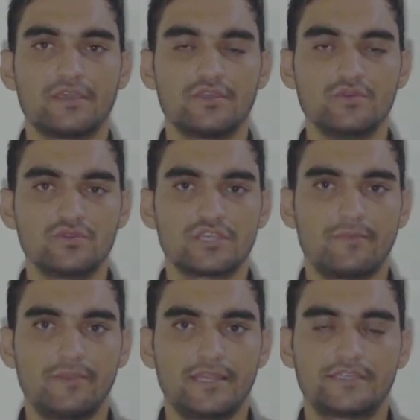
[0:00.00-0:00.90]
use
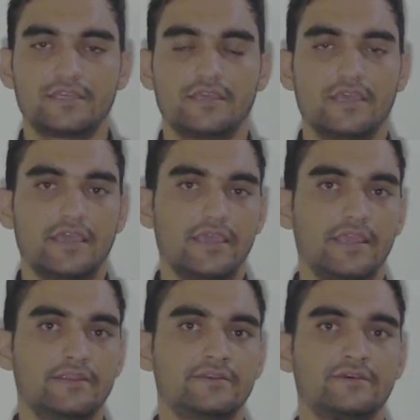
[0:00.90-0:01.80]
applet,
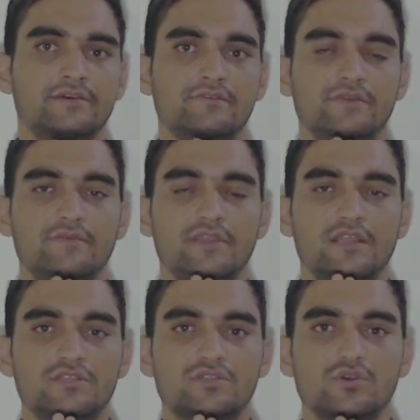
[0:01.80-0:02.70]
and we will
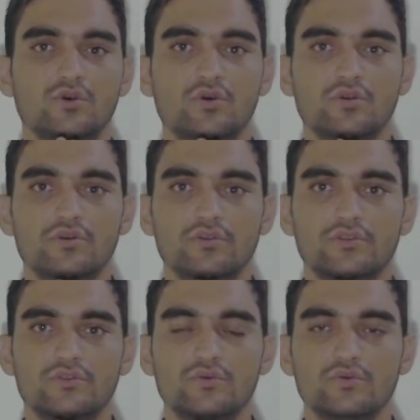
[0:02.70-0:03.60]
also
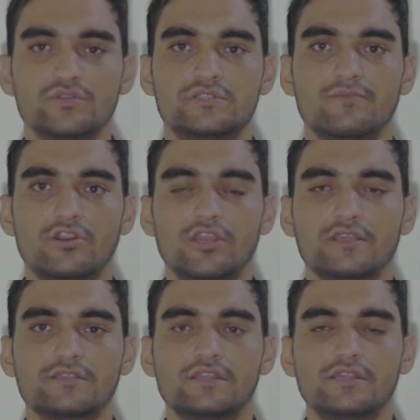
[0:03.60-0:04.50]
use the modal
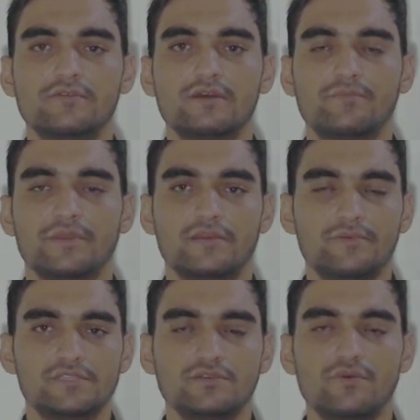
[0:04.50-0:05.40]
auxiliary verb in
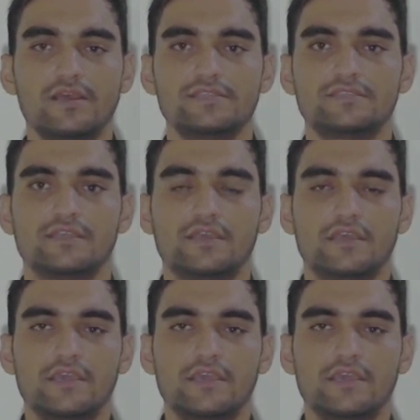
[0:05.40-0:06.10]
passive voice,